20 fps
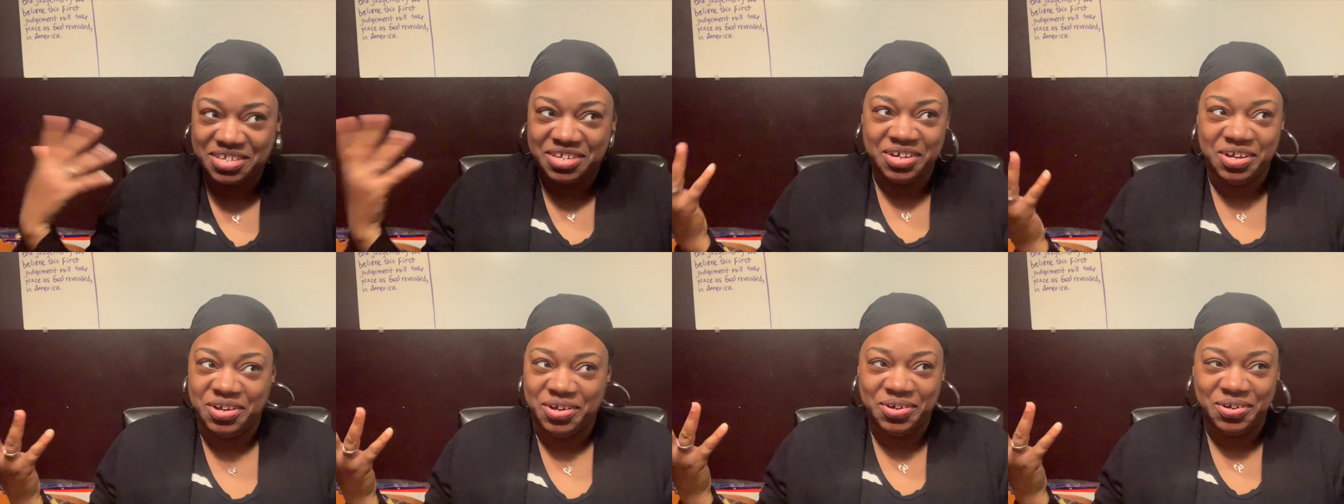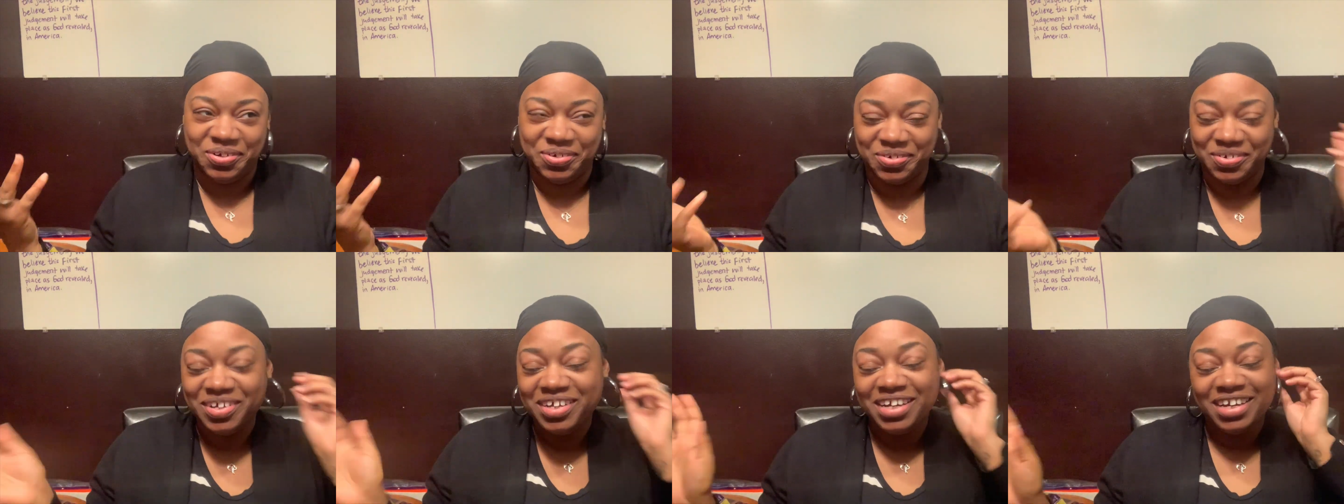
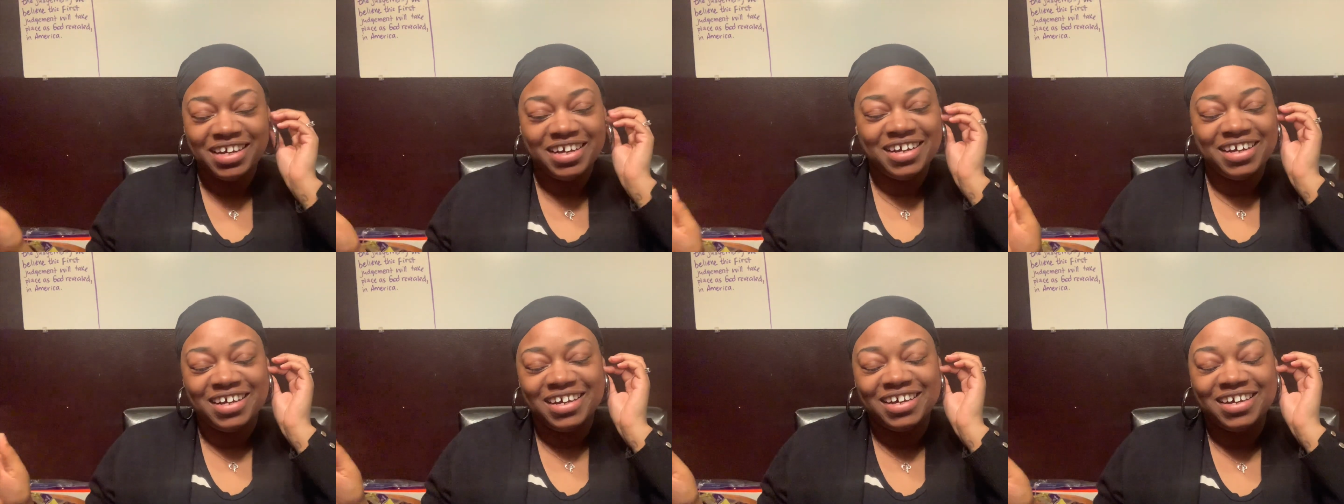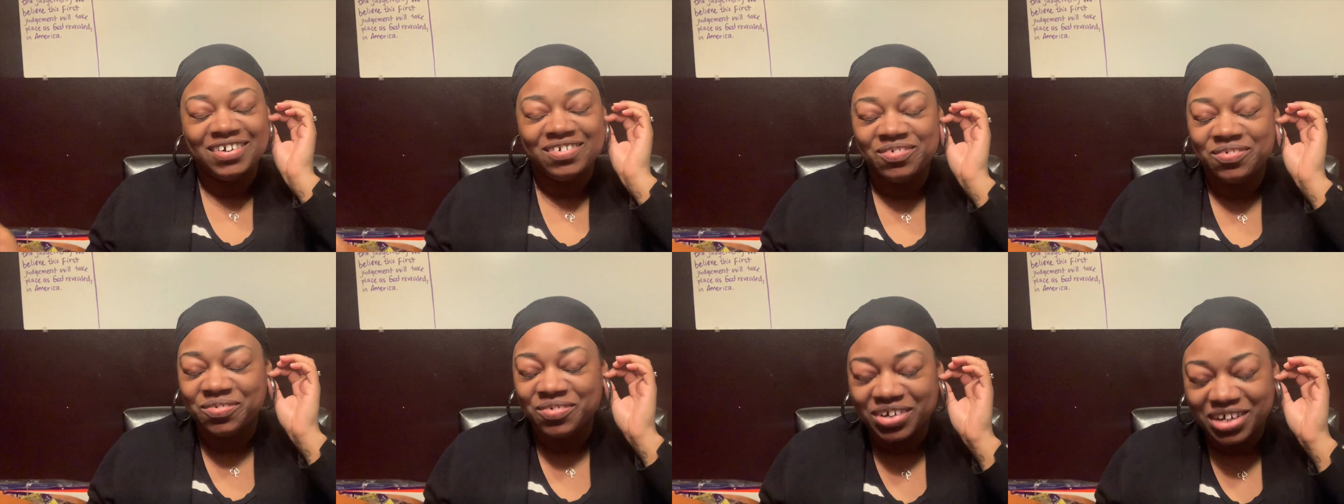So,
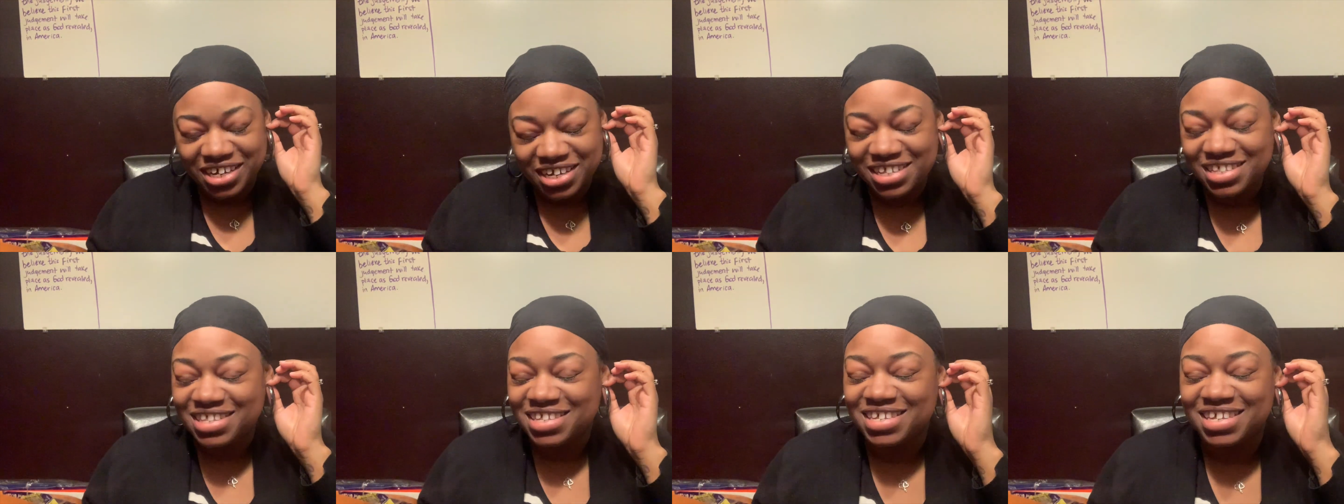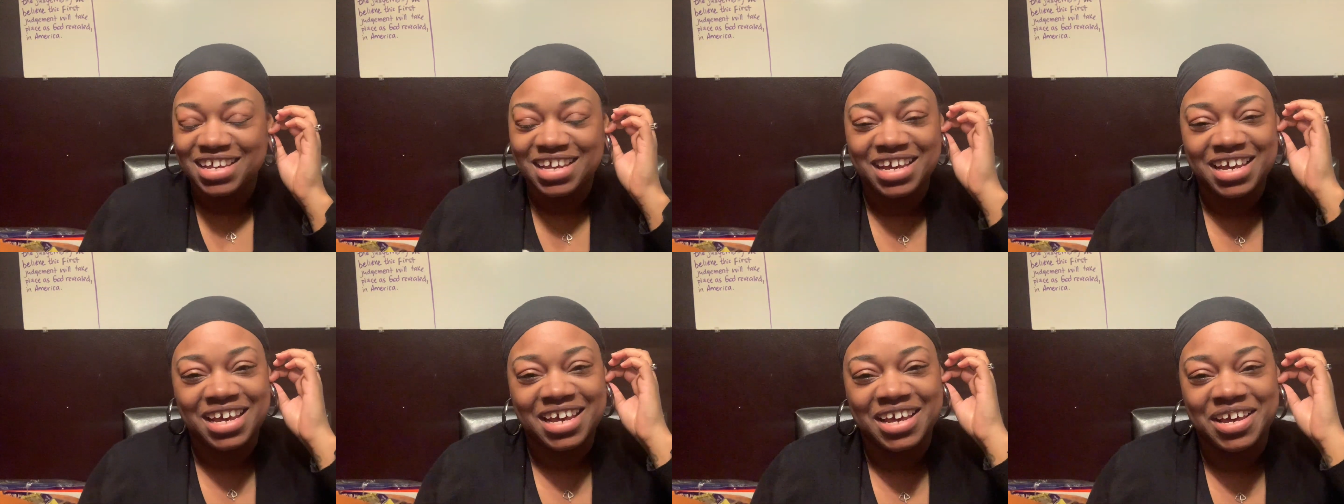what
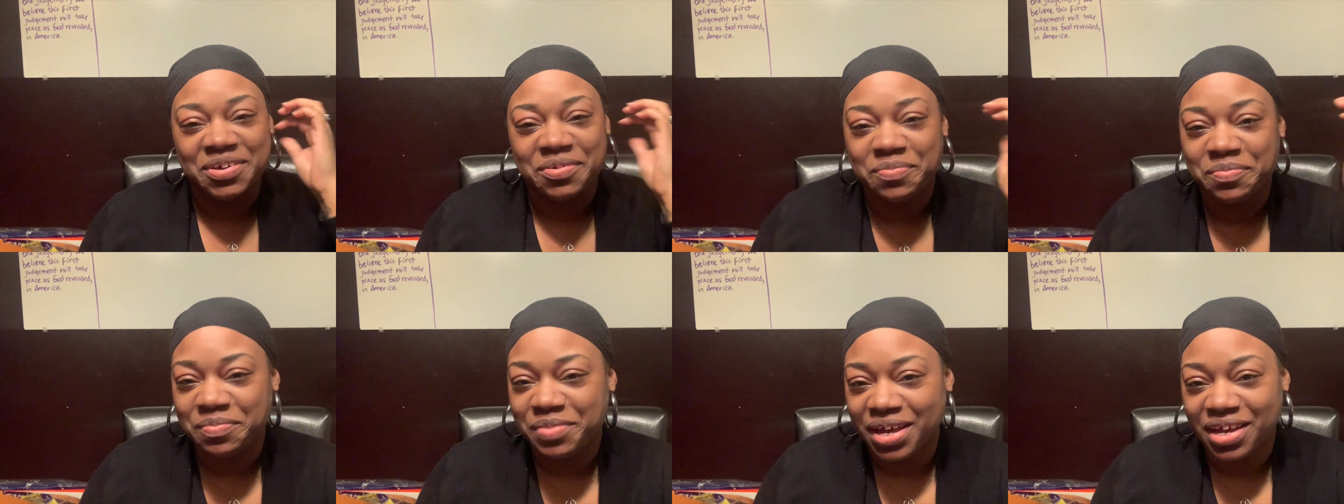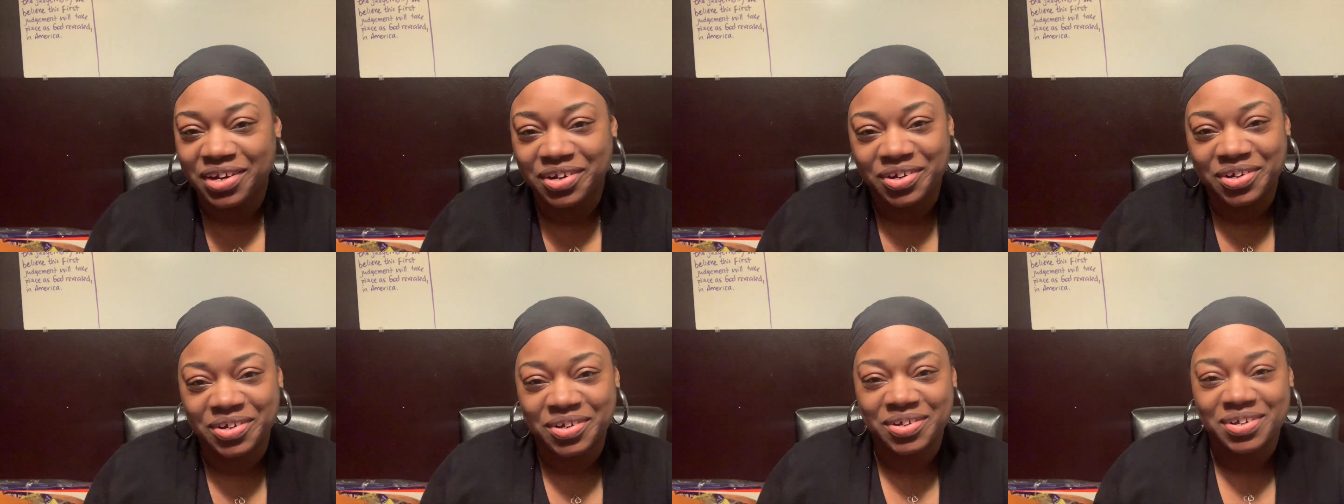
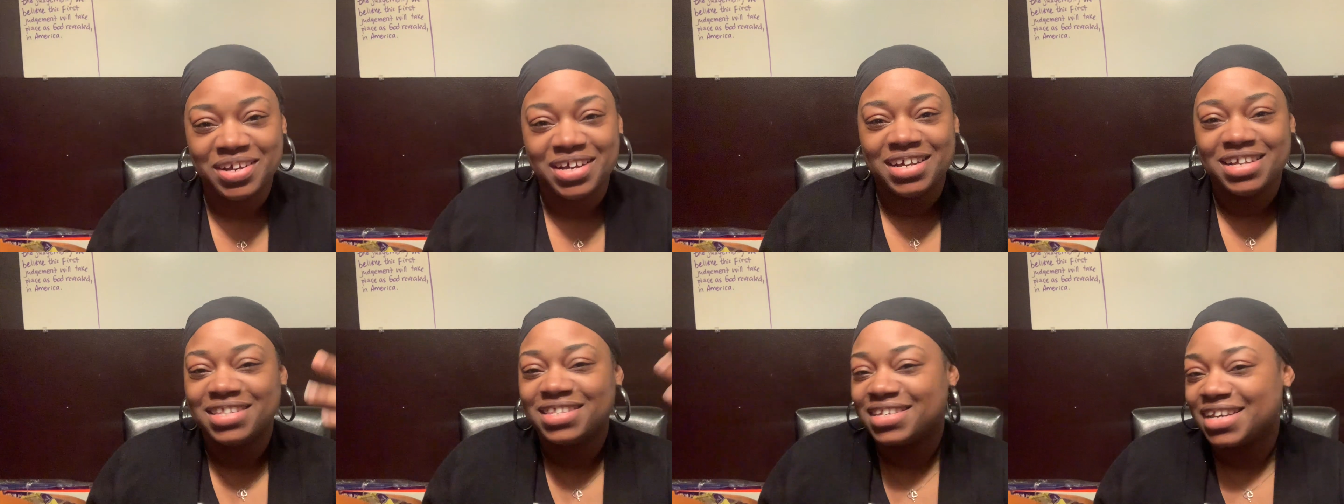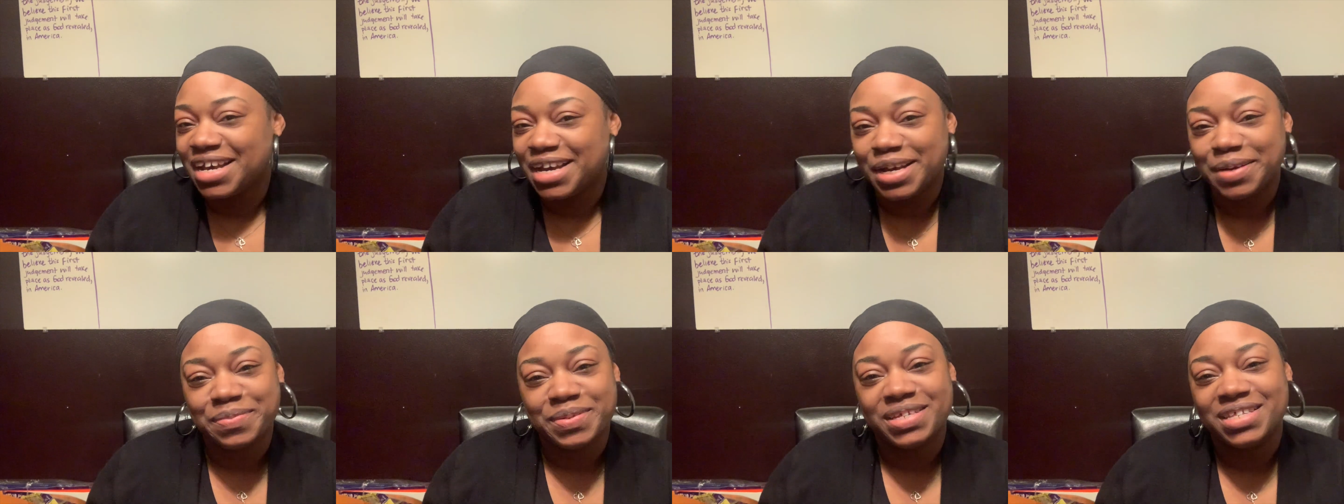better
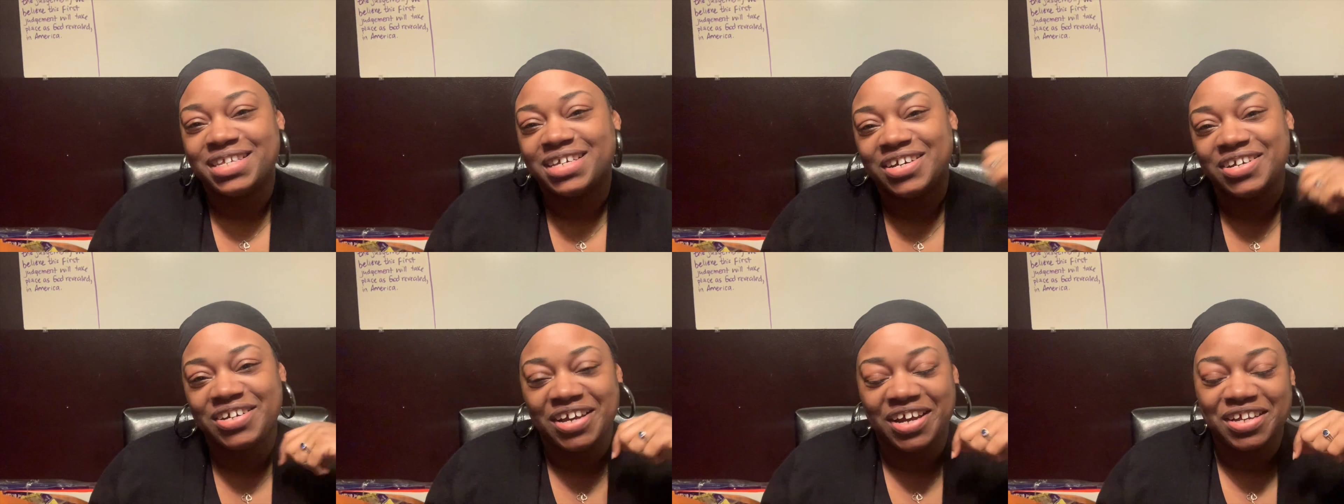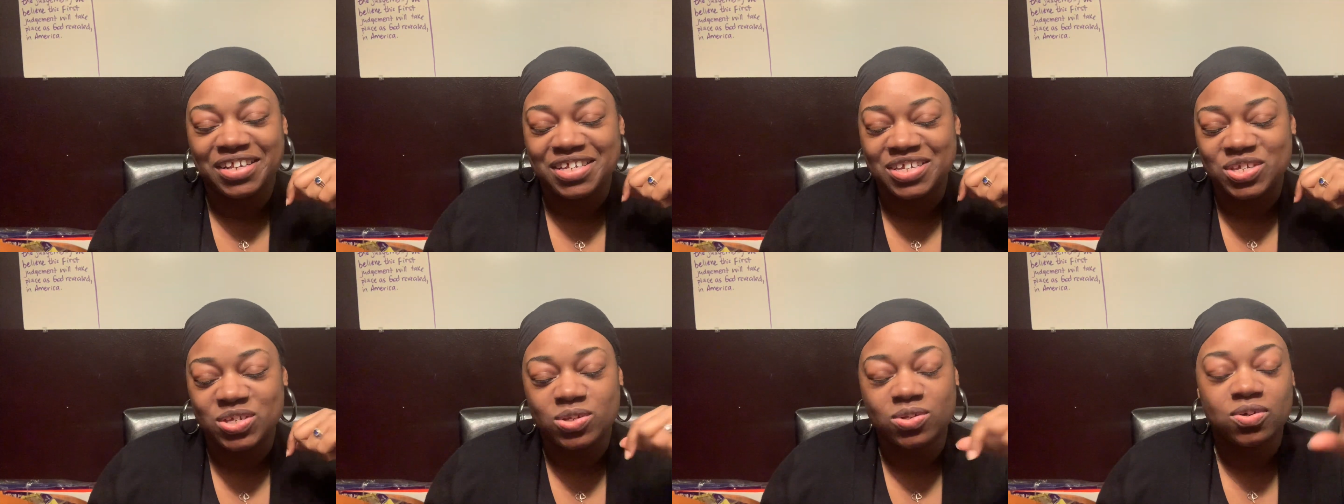time to tell y'all
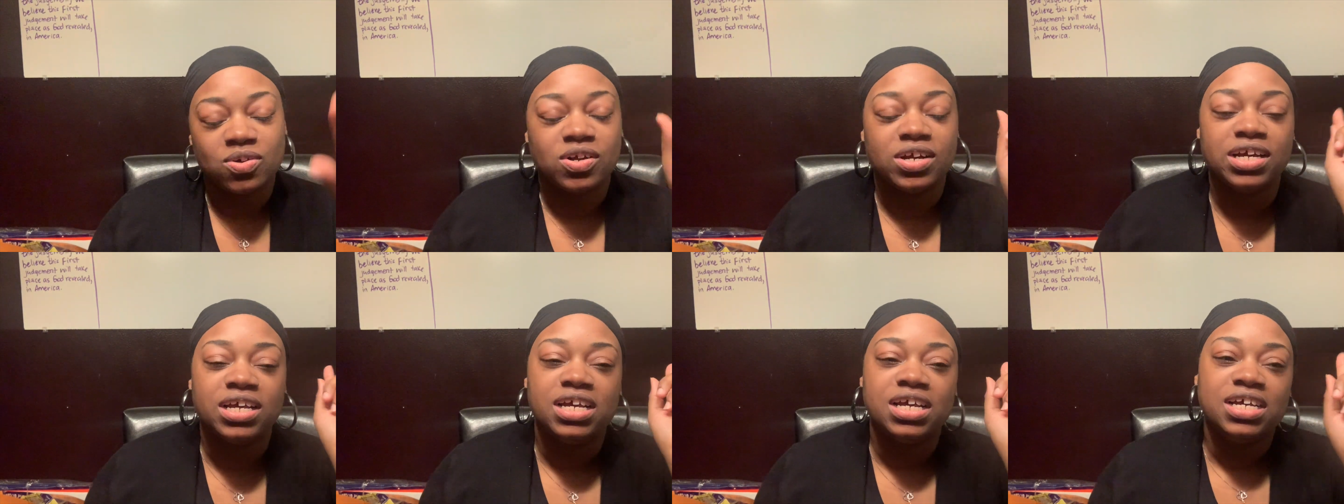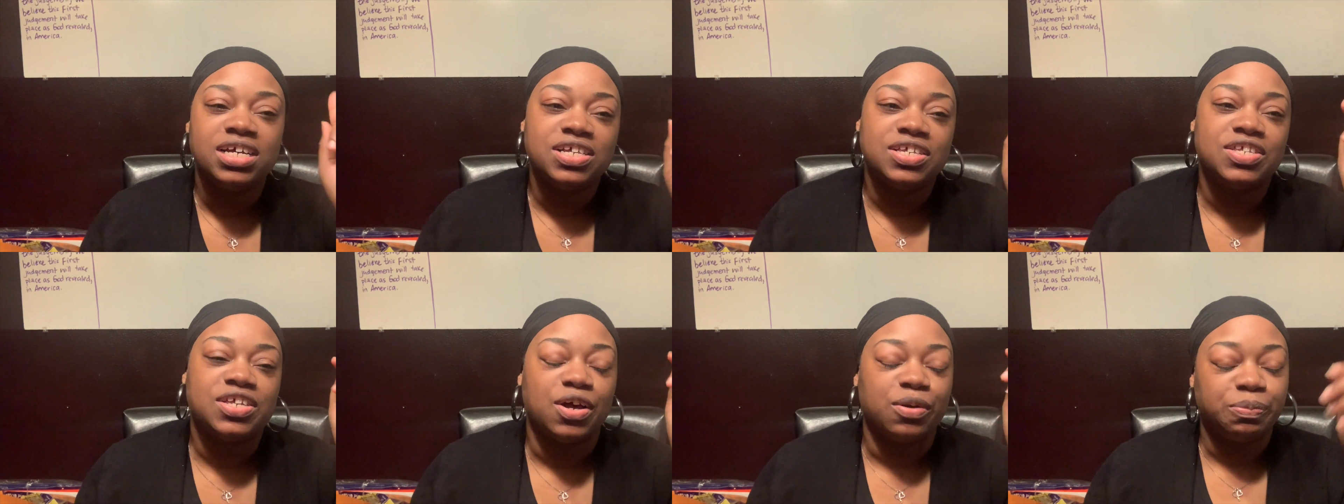this story?
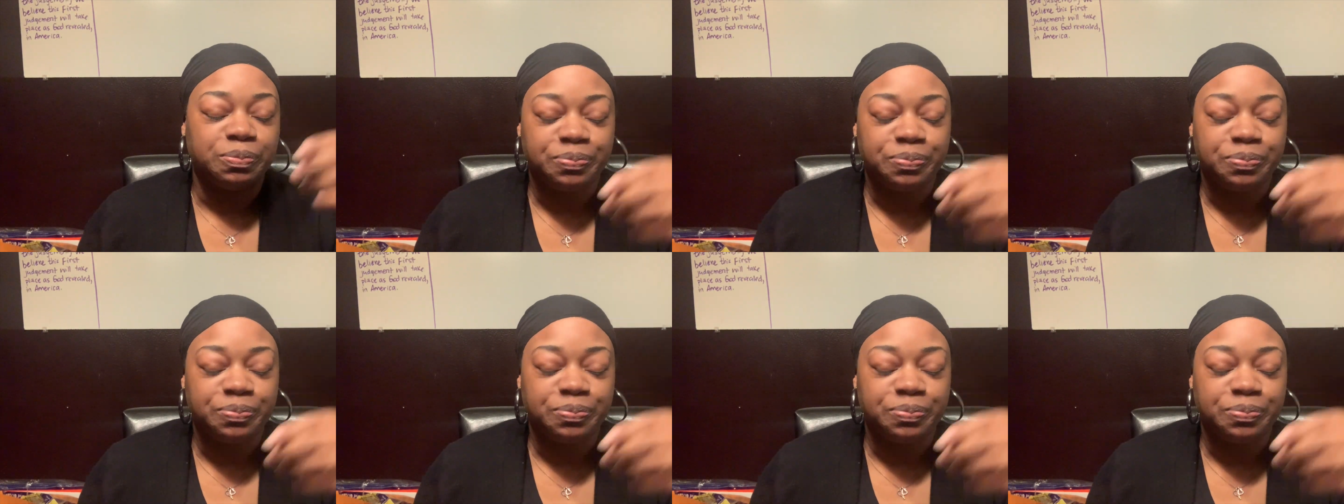So,